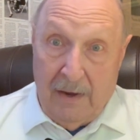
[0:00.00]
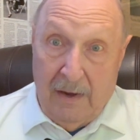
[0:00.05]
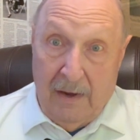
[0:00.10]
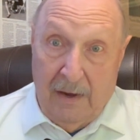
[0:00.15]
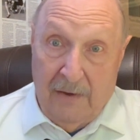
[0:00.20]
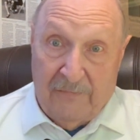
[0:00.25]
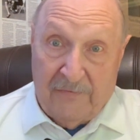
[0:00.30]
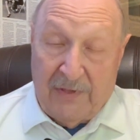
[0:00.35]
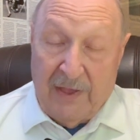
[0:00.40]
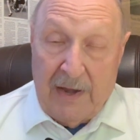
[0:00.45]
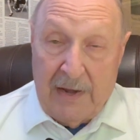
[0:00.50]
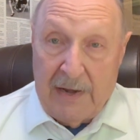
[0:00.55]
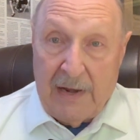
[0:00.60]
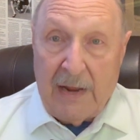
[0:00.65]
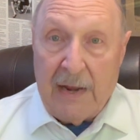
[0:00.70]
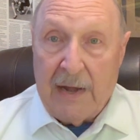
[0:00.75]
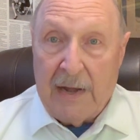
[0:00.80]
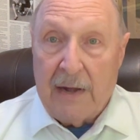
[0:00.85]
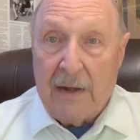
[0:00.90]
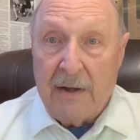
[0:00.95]
if they
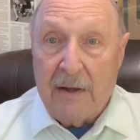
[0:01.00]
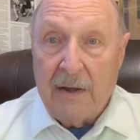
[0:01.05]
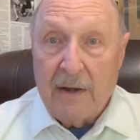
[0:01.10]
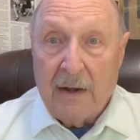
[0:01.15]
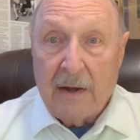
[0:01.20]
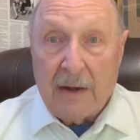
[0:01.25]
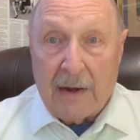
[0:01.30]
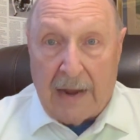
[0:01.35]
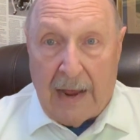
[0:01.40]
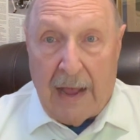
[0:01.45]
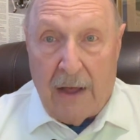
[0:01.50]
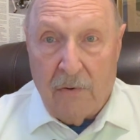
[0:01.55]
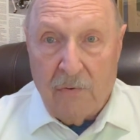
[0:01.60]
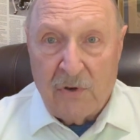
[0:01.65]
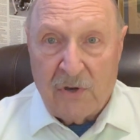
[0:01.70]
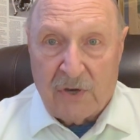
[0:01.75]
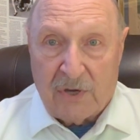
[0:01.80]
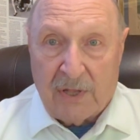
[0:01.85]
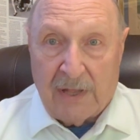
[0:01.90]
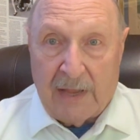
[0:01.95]
need it,
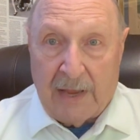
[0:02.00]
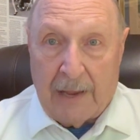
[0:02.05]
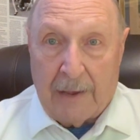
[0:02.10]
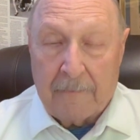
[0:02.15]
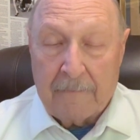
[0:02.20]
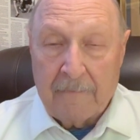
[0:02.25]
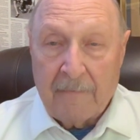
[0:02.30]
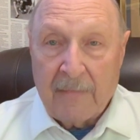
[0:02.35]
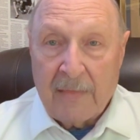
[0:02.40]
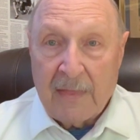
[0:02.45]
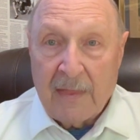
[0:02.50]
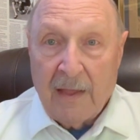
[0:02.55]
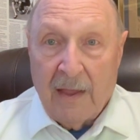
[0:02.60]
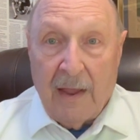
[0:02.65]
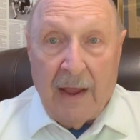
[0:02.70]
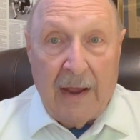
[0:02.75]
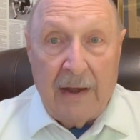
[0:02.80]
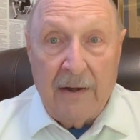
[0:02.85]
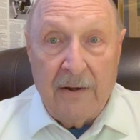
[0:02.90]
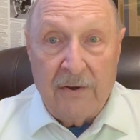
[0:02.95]
counseling,
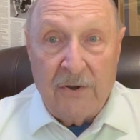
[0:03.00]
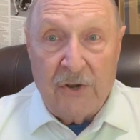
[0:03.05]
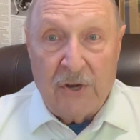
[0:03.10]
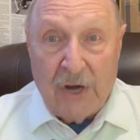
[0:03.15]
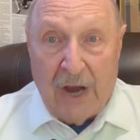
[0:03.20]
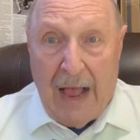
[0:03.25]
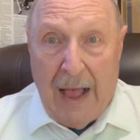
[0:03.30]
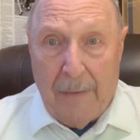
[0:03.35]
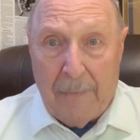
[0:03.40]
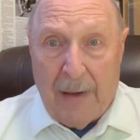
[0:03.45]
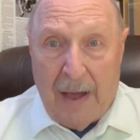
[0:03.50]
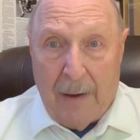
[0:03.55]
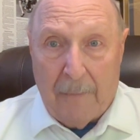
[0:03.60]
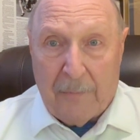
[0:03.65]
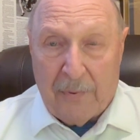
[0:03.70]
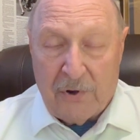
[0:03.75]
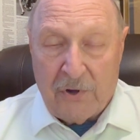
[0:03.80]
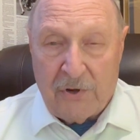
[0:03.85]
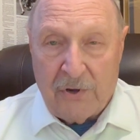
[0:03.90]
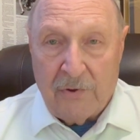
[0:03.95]
and job
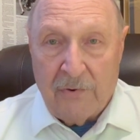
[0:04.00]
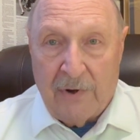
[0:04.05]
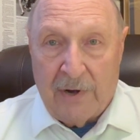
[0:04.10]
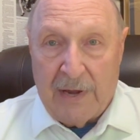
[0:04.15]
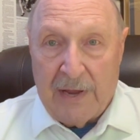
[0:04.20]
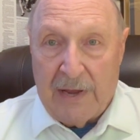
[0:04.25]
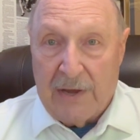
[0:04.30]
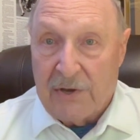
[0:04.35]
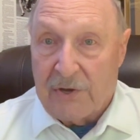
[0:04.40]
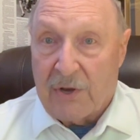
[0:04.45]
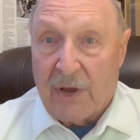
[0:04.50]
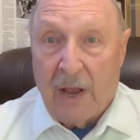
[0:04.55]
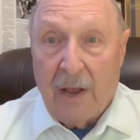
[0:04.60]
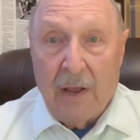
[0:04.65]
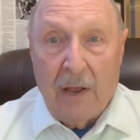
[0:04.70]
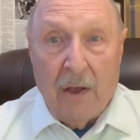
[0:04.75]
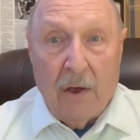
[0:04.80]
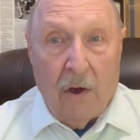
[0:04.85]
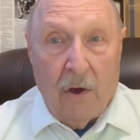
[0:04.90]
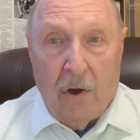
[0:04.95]
opportunities.
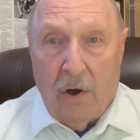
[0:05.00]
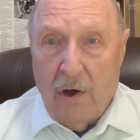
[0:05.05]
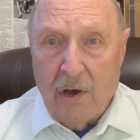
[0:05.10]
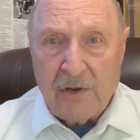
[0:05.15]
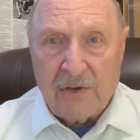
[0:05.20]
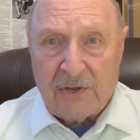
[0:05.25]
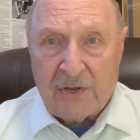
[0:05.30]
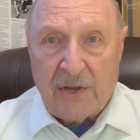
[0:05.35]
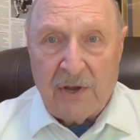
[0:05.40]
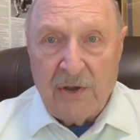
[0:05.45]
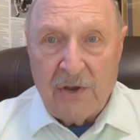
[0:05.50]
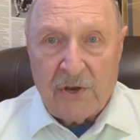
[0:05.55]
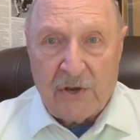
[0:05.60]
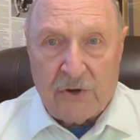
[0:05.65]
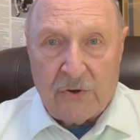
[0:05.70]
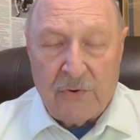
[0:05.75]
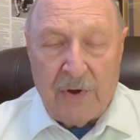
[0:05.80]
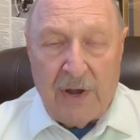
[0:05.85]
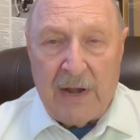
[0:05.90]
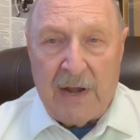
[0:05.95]
Austin
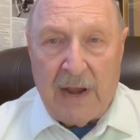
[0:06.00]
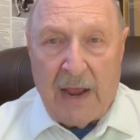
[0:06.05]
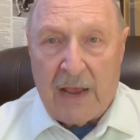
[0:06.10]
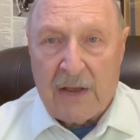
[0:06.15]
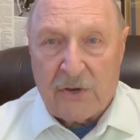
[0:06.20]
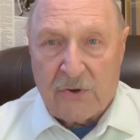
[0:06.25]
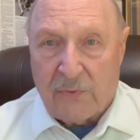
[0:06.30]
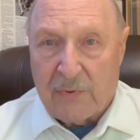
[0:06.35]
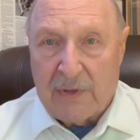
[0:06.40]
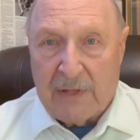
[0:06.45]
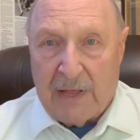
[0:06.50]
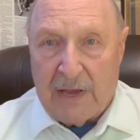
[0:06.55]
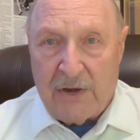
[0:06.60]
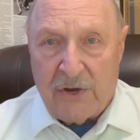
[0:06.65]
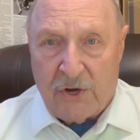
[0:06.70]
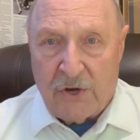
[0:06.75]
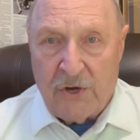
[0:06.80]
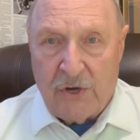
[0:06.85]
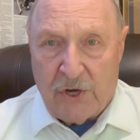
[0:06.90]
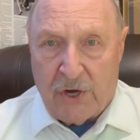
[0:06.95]
Street has
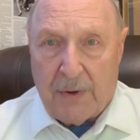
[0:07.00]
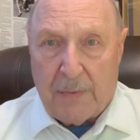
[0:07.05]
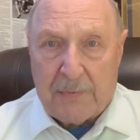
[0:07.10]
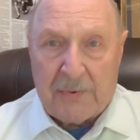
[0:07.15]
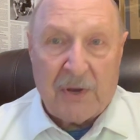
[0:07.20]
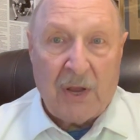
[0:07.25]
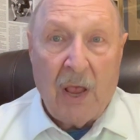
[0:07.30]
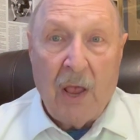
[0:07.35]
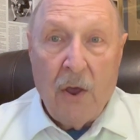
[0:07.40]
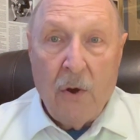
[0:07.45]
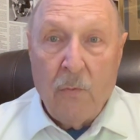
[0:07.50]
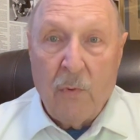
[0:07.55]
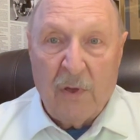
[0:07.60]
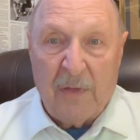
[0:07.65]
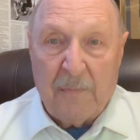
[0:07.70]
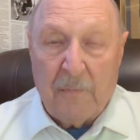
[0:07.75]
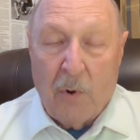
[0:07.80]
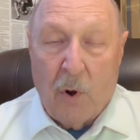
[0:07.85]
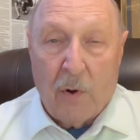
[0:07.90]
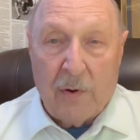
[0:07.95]
relationships
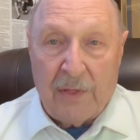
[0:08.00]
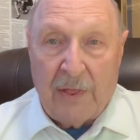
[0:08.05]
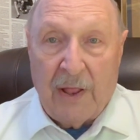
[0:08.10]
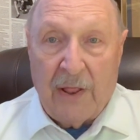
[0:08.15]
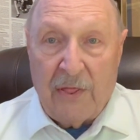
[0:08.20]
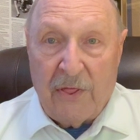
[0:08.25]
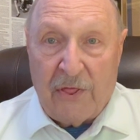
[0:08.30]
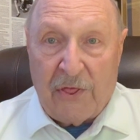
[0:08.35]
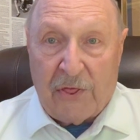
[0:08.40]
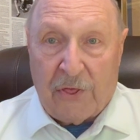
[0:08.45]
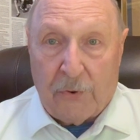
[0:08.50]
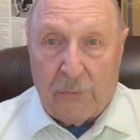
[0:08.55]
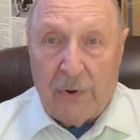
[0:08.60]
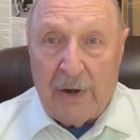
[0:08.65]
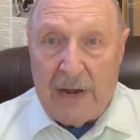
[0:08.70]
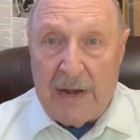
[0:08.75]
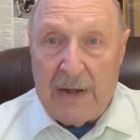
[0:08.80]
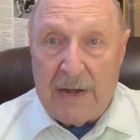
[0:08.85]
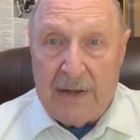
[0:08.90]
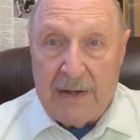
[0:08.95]
with more than
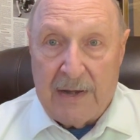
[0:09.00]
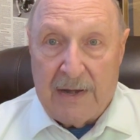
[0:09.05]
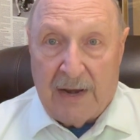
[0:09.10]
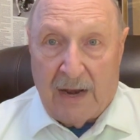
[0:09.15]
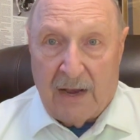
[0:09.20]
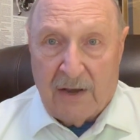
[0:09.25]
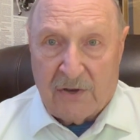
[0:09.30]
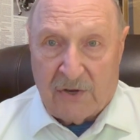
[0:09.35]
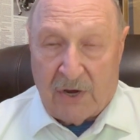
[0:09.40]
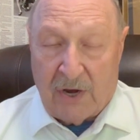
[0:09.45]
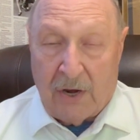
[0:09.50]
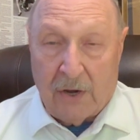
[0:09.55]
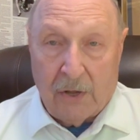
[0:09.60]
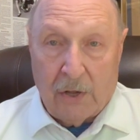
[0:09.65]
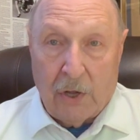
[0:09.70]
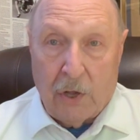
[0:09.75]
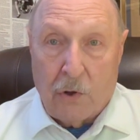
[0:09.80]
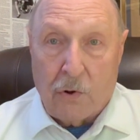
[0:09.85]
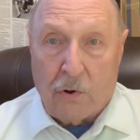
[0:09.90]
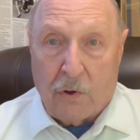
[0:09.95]
36
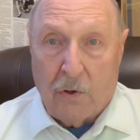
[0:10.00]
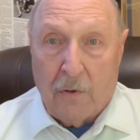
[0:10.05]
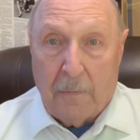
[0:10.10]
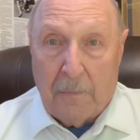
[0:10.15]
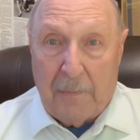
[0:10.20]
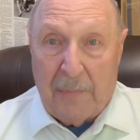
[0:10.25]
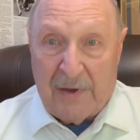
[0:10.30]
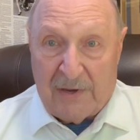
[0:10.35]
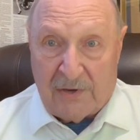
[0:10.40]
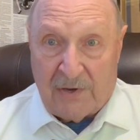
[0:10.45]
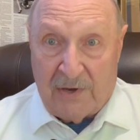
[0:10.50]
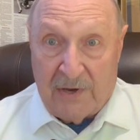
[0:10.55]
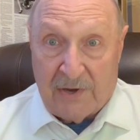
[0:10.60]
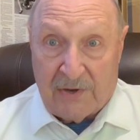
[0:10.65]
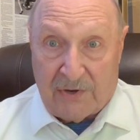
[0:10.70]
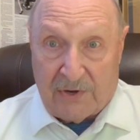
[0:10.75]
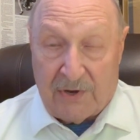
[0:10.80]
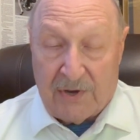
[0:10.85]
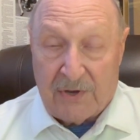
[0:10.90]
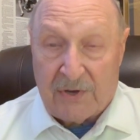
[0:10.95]
local
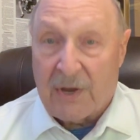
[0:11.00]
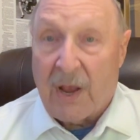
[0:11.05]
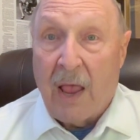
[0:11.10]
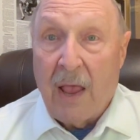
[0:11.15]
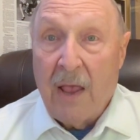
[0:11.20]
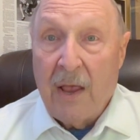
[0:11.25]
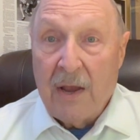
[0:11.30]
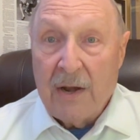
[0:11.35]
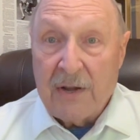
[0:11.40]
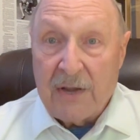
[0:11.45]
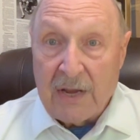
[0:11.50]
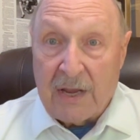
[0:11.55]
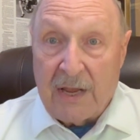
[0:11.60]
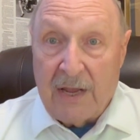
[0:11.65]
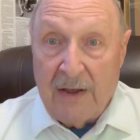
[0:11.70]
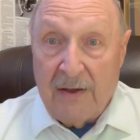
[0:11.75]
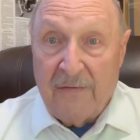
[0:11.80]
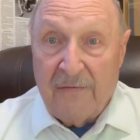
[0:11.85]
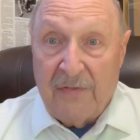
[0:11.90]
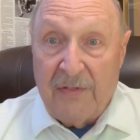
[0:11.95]
businesses to
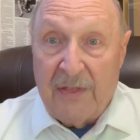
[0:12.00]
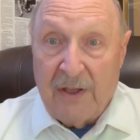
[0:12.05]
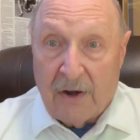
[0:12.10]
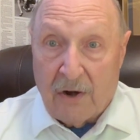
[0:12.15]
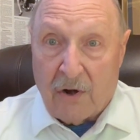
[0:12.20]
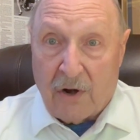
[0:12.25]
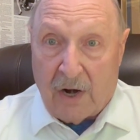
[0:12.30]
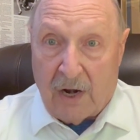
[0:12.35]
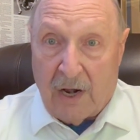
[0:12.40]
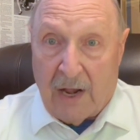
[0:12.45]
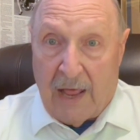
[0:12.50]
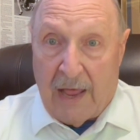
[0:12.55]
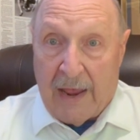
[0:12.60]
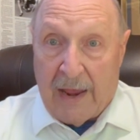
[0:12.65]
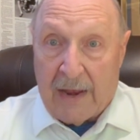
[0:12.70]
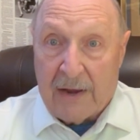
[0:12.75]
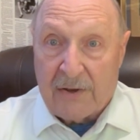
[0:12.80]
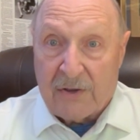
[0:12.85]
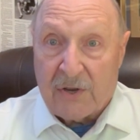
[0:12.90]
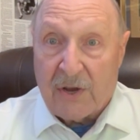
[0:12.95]
give their
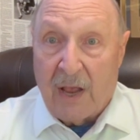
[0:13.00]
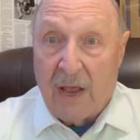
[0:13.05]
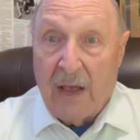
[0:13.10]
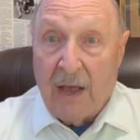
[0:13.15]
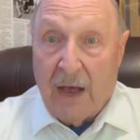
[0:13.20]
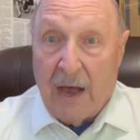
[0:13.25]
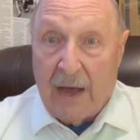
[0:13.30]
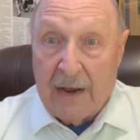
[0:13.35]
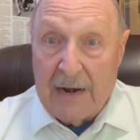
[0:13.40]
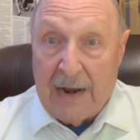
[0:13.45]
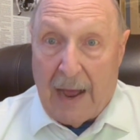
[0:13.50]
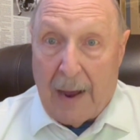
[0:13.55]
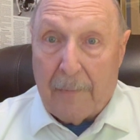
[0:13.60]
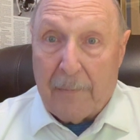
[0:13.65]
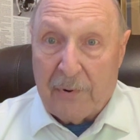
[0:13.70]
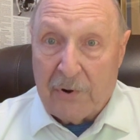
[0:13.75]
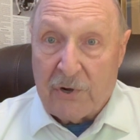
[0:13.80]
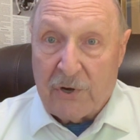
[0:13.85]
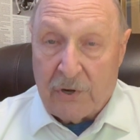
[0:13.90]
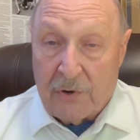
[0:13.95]
clients an
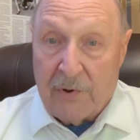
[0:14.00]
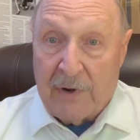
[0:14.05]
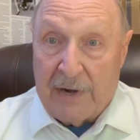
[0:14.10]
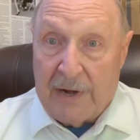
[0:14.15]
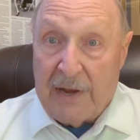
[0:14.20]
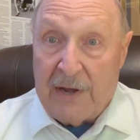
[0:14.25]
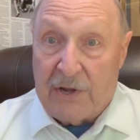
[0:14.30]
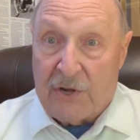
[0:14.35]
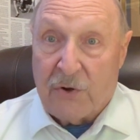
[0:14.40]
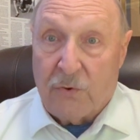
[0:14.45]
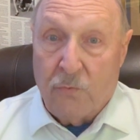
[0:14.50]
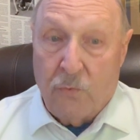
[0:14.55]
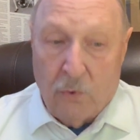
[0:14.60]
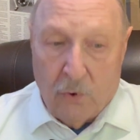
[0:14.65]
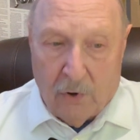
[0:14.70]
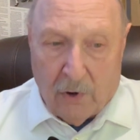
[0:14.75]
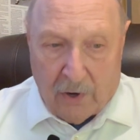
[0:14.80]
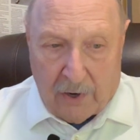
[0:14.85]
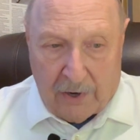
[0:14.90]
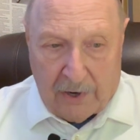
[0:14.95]
opportunity to
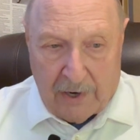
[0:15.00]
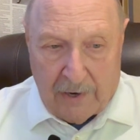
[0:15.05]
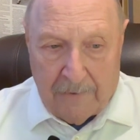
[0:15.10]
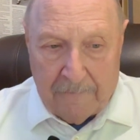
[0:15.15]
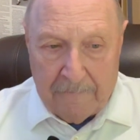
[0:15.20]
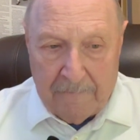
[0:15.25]
work.